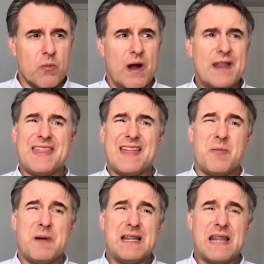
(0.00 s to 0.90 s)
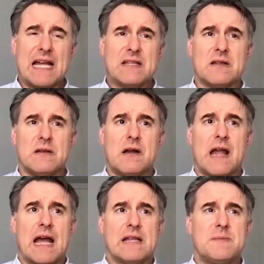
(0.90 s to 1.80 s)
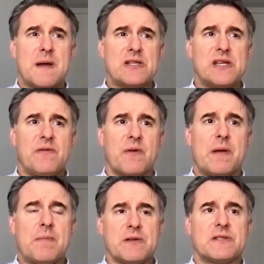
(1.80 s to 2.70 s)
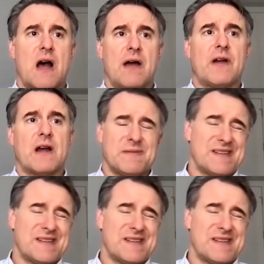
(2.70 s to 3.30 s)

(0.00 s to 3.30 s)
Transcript: One thing we like to look at, especially for PeopleSoft customers,